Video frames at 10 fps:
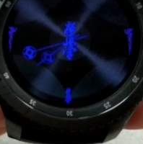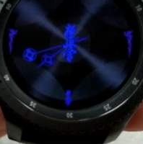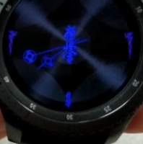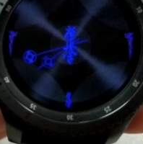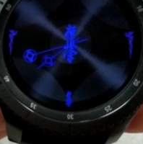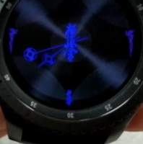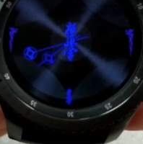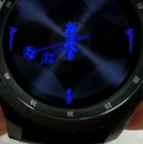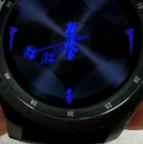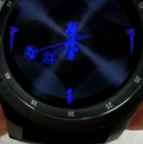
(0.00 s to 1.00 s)

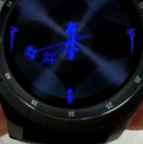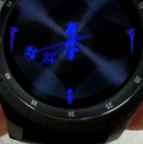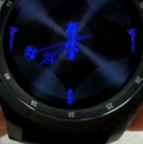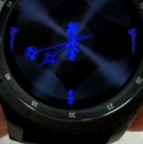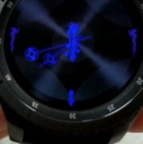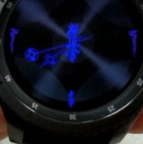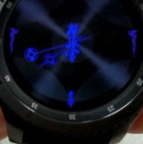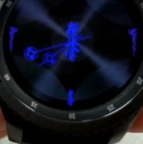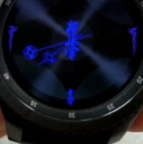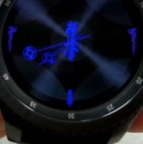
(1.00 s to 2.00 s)

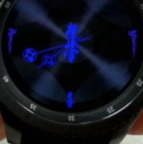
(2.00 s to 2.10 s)
(no one is talking)